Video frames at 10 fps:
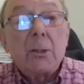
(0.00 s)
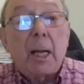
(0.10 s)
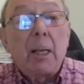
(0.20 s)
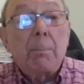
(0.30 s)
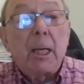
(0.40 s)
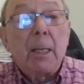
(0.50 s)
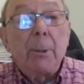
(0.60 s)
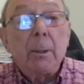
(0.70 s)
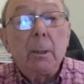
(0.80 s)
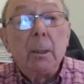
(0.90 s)
estate
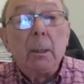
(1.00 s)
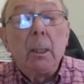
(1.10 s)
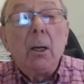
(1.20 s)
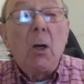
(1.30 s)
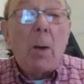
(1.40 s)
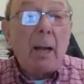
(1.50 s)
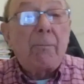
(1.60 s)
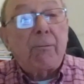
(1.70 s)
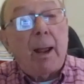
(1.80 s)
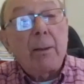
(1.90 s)
people who
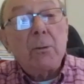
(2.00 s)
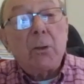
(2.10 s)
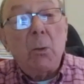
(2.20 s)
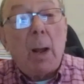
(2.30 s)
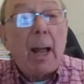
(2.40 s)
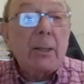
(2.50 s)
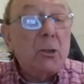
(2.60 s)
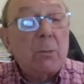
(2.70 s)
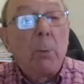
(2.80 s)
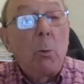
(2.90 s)
had friends who had
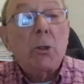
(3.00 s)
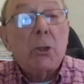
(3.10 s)
small